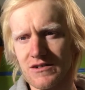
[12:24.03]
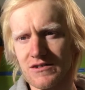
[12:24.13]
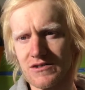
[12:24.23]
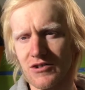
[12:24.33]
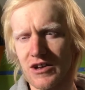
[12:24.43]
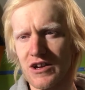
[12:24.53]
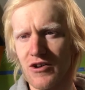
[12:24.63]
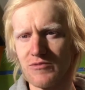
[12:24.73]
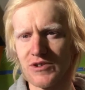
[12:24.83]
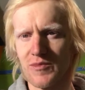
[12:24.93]
Don't get your
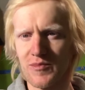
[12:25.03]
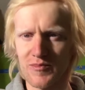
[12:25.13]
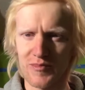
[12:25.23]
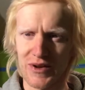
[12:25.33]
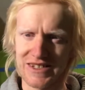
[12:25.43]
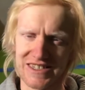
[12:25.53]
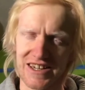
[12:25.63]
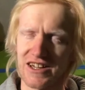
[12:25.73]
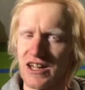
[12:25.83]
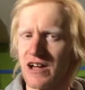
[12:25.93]
hopes up. But
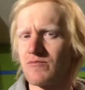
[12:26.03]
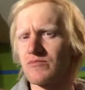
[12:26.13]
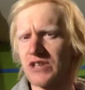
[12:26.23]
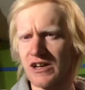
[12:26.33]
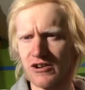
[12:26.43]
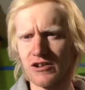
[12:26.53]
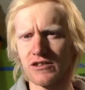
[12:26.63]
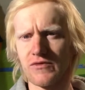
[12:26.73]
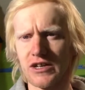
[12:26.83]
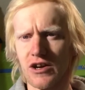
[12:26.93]
yeah, take a look at the
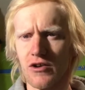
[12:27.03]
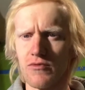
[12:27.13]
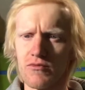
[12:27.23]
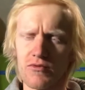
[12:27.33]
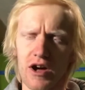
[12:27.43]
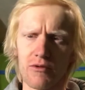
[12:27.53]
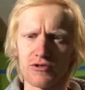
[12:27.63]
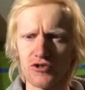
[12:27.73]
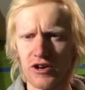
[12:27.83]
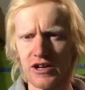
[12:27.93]
video. I will
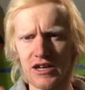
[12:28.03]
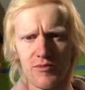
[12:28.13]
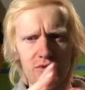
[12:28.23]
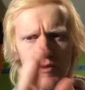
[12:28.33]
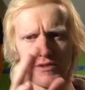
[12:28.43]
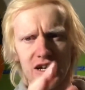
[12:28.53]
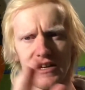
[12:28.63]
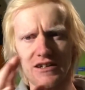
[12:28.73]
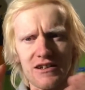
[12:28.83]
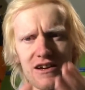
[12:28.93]
try and keep you
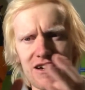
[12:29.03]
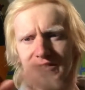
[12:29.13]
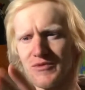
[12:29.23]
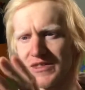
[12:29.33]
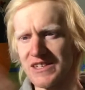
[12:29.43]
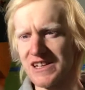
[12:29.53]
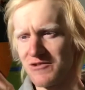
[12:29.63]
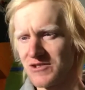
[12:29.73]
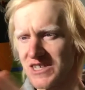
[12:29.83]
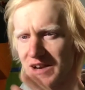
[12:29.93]
updated with these little
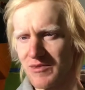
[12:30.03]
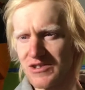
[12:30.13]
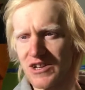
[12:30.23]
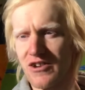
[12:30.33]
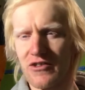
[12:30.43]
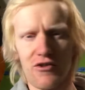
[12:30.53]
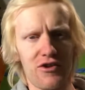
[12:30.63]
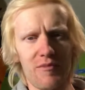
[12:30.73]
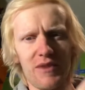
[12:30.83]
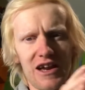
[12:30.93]
segments. I know they're only a
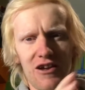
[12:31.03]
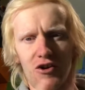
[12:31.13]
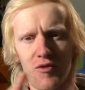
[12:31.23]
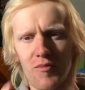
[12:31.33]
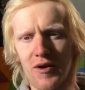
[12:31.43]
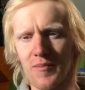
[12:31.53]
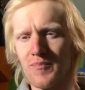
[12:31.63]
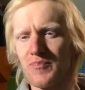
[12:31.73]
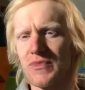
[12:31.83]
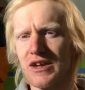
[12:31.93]
minute long, but
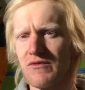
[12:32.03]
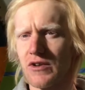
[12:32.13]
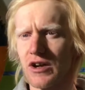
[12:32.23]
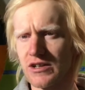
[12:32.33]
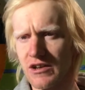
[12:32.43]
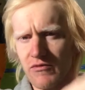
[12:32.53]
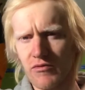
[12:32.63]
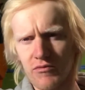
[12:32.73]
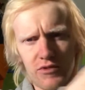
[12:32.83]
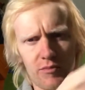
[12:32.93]
they give you an idea of
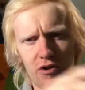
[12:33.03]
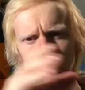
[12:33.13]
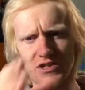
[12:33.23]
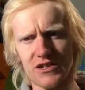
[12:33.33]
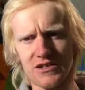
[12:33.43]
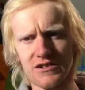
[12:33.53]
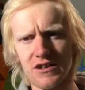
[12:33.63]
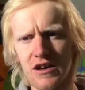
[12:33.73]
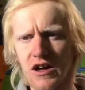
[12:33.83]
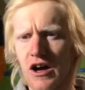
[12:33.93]
the process.
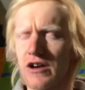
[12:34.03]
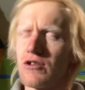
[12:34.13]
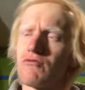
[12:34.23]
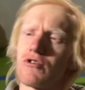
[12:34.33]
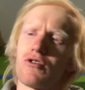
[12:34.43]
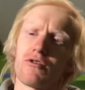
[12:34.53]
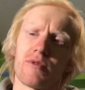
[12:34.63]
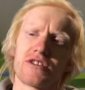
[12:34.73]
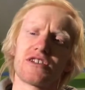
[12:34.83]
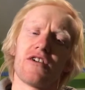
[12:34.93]
I could record
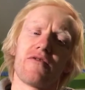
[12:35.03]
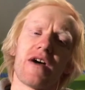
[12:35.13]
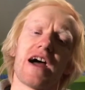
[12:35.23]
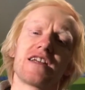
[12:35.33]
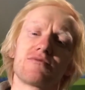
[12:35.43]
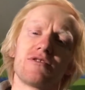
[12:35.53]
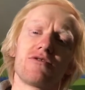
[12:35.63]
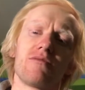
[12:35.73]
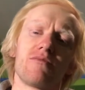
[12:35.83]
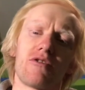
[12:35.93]
myself as we're
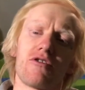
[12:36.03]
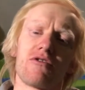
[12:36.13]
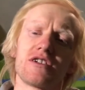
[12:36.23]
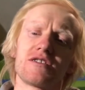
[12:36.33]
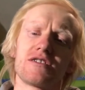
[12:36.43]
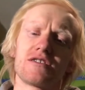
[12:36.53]
doing progress,